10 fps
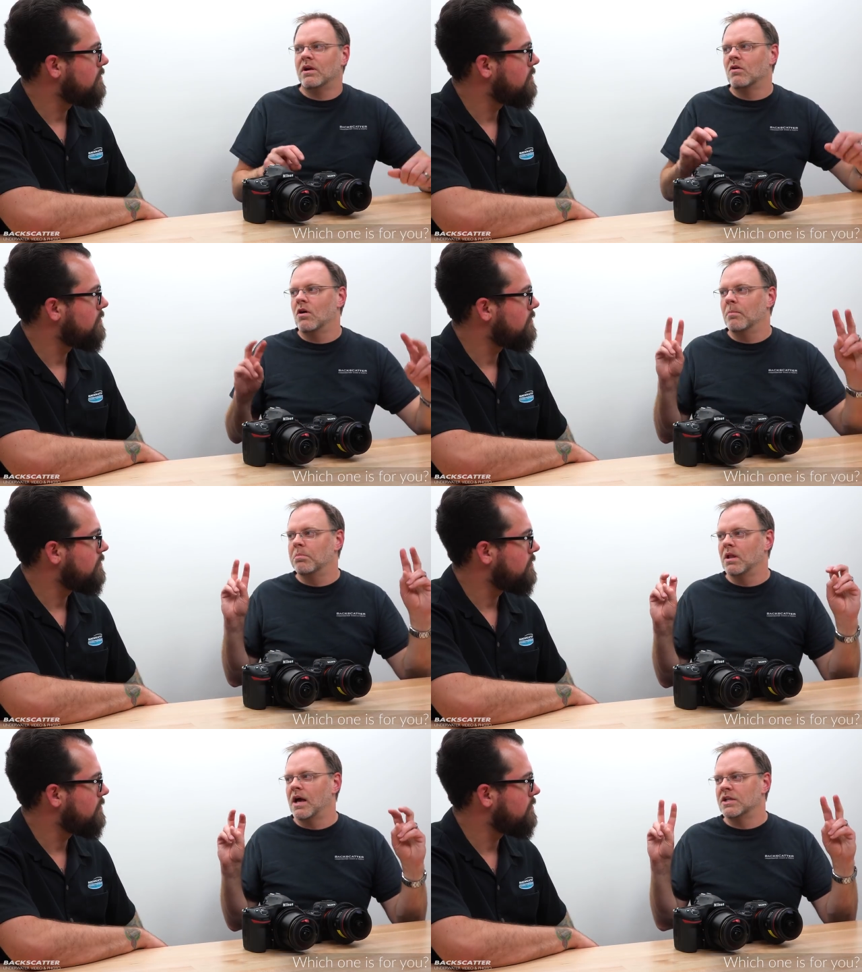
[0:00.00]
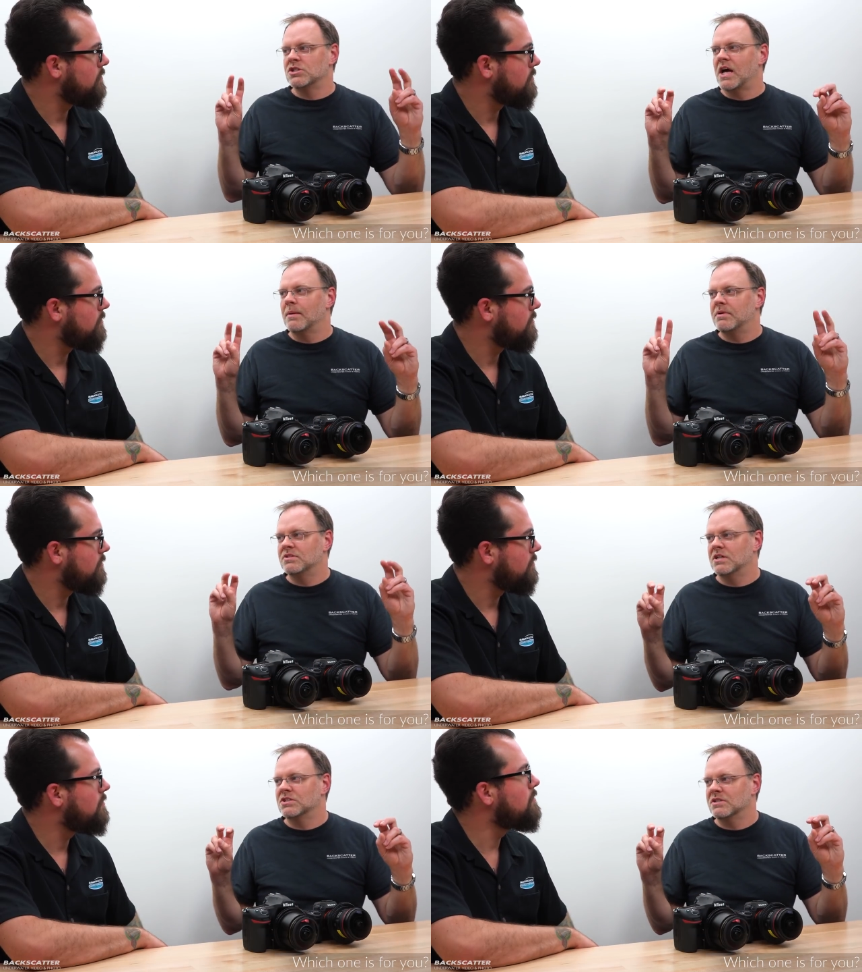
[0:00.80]
Speaker 1: of what I call blind shot
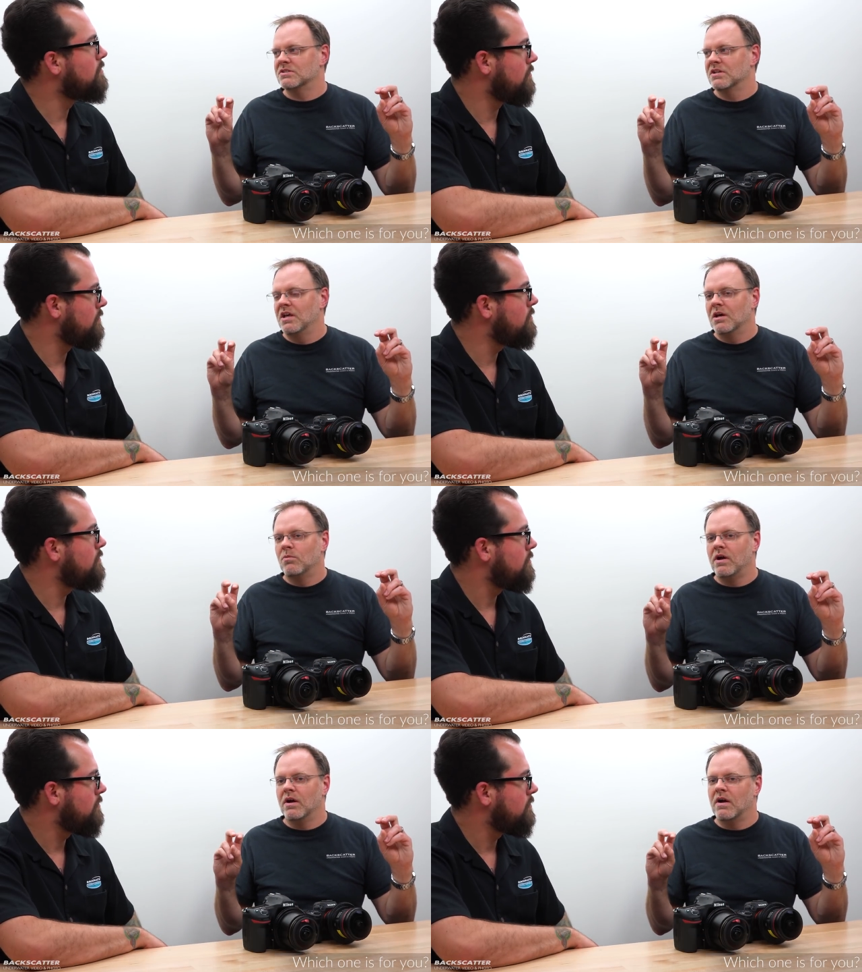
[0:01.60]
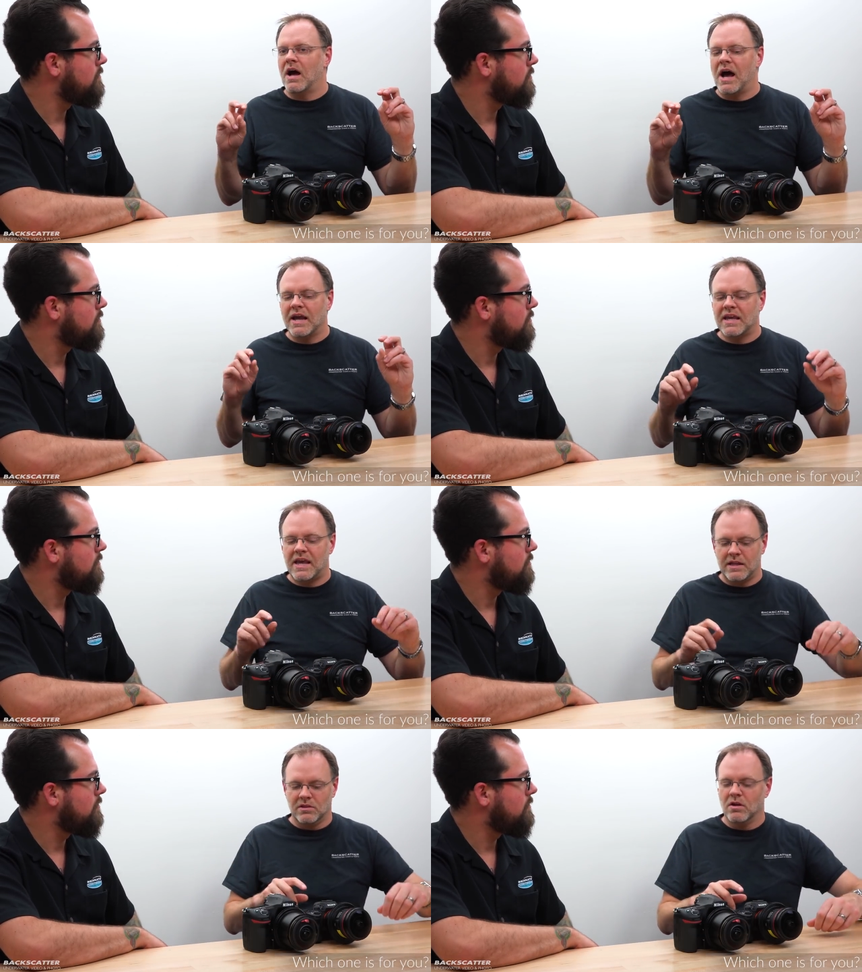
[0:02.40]
positions mm-hmm. where I
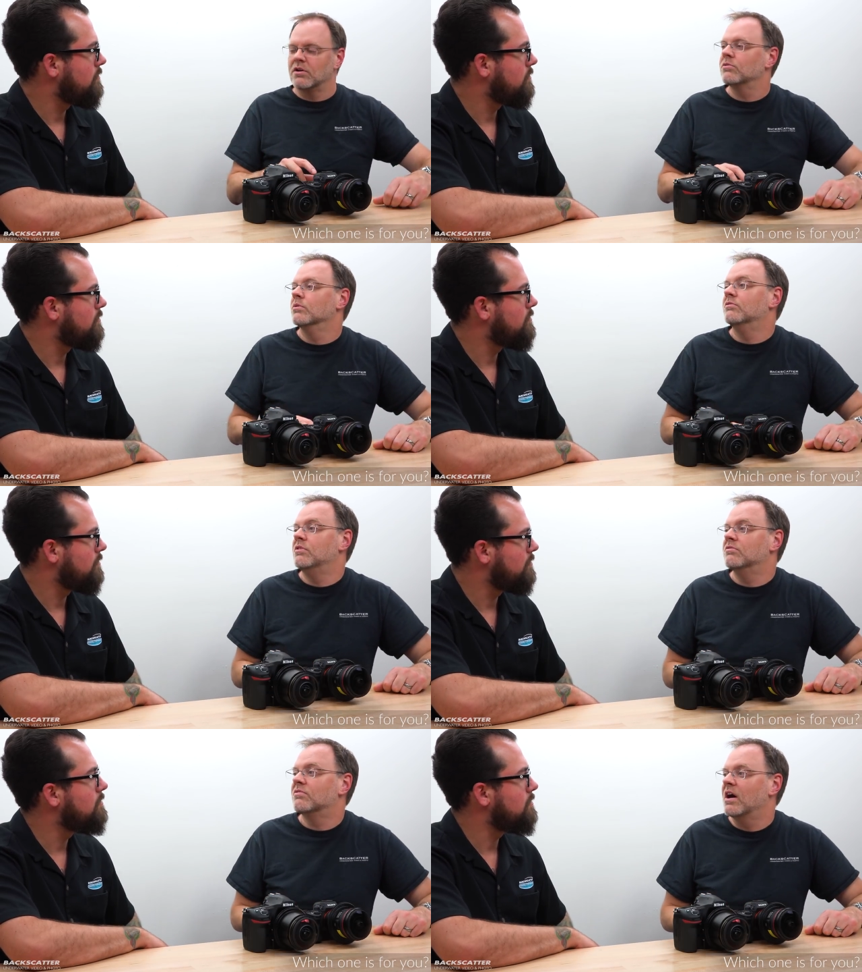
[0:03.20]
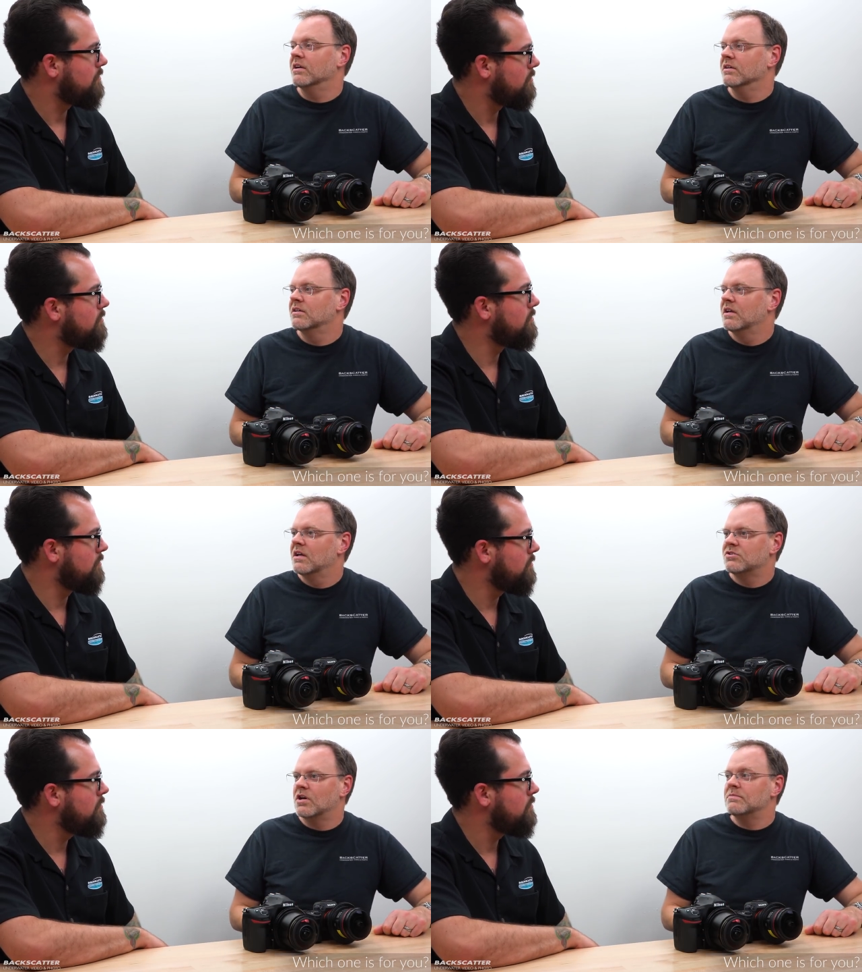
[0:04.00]
can't look through a viewfinder.
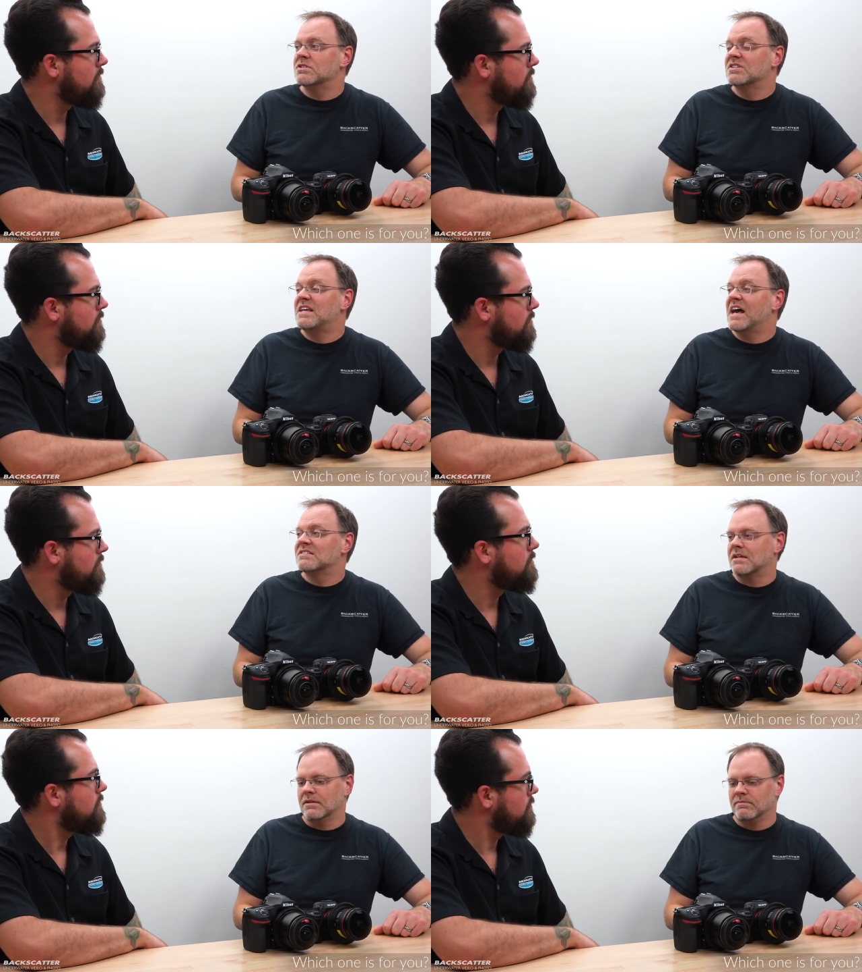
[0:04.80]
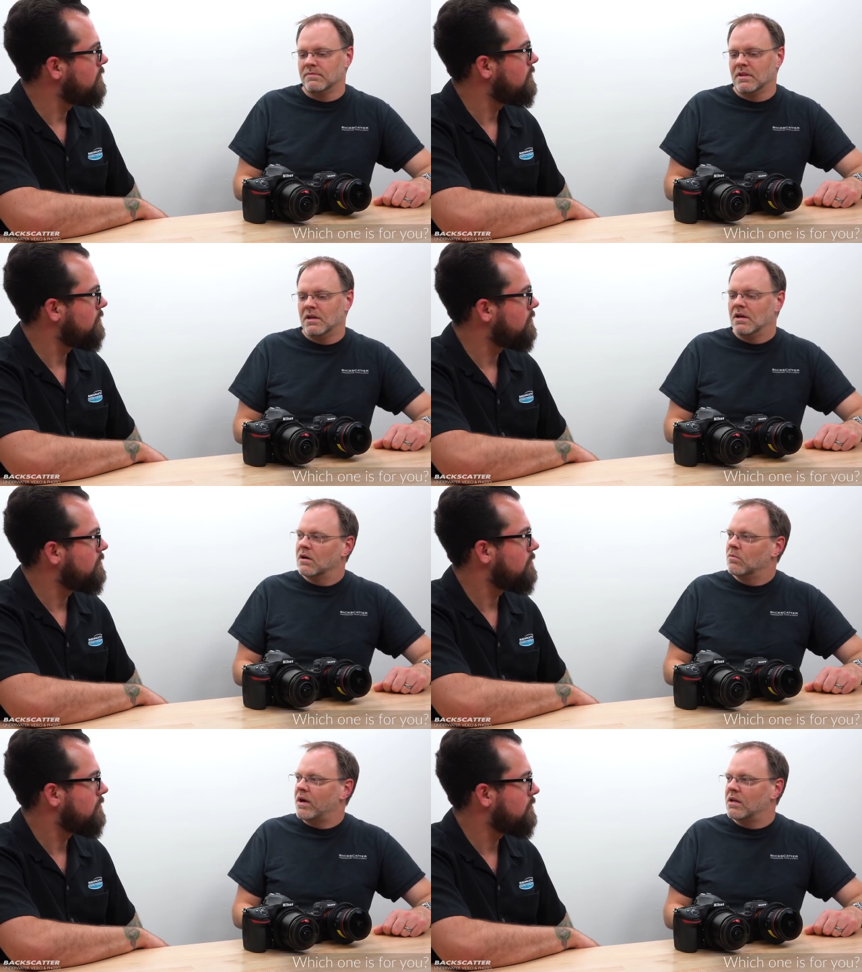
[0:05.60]
Mm-hmm. So I'm just guessing.
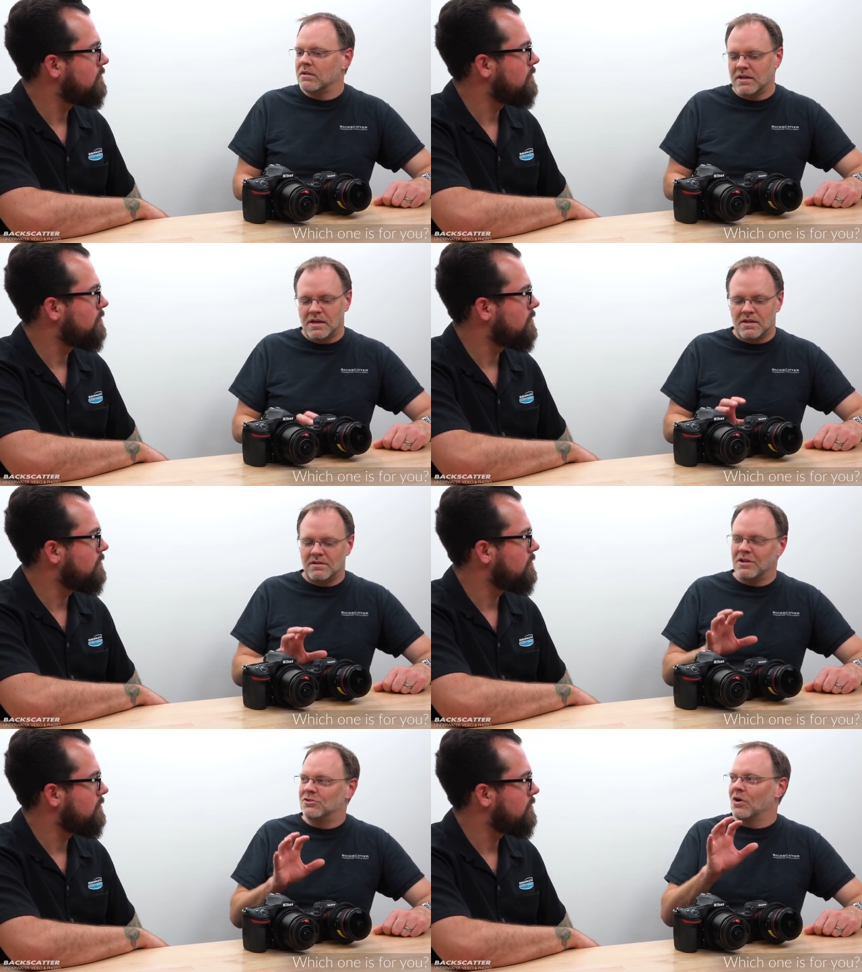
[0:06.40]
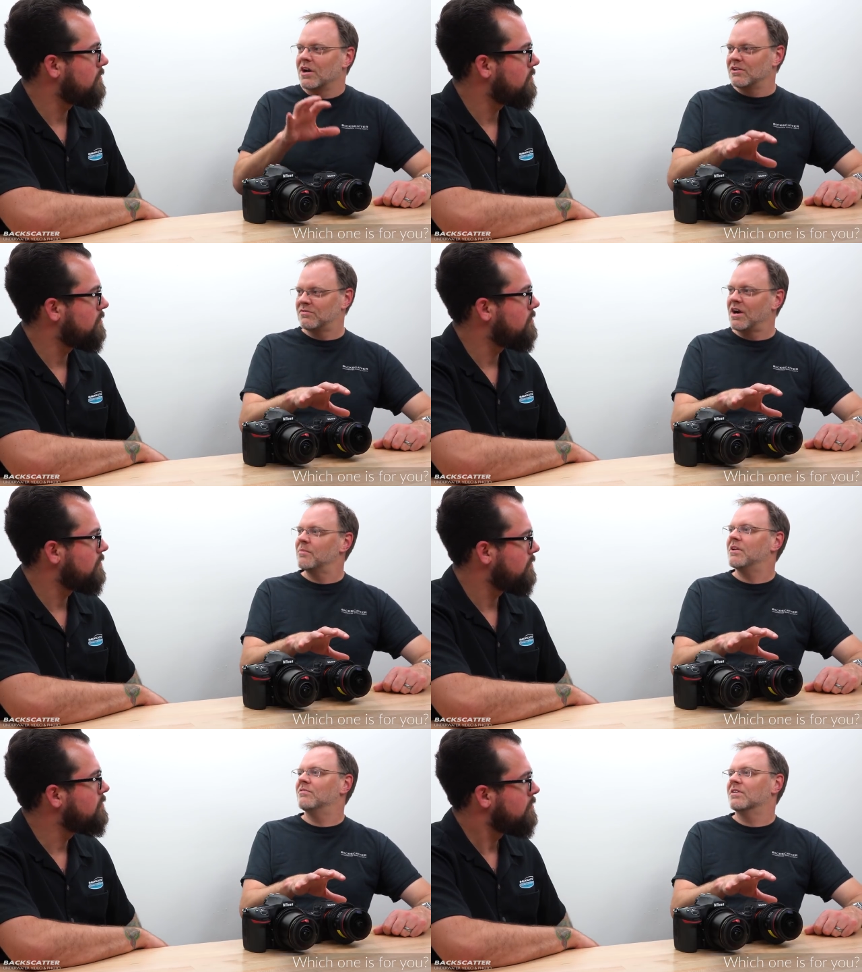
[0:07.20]
Well, in a dark
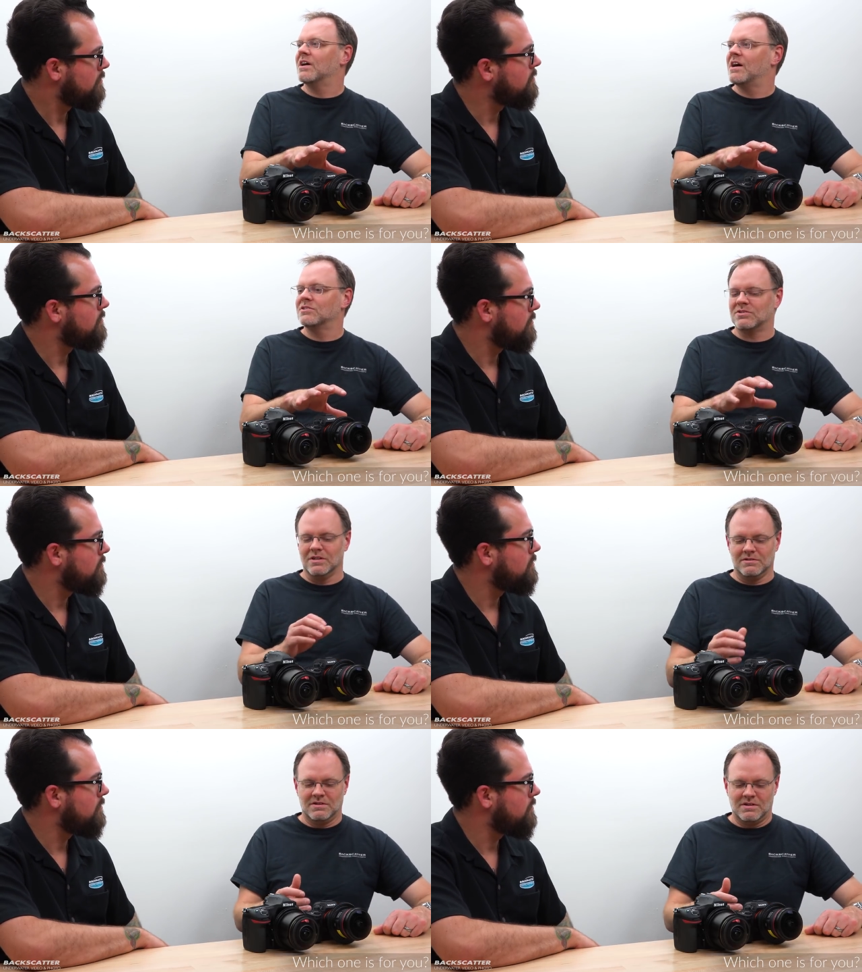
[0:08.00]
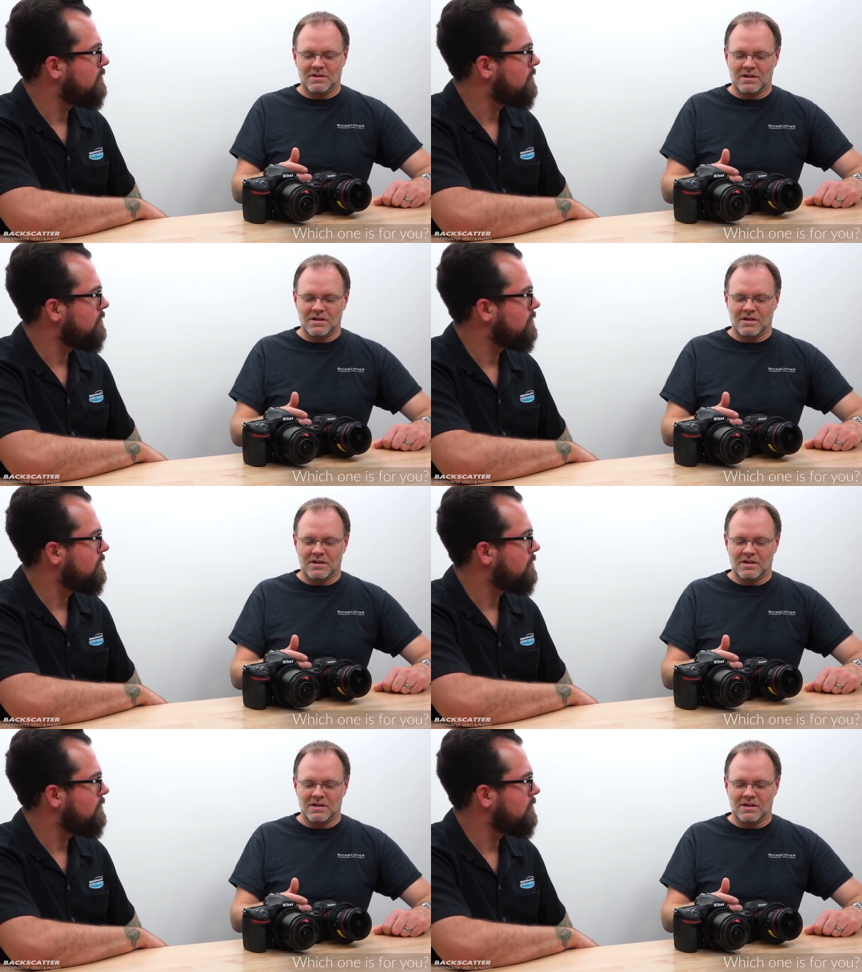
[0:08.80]
environment of a concert,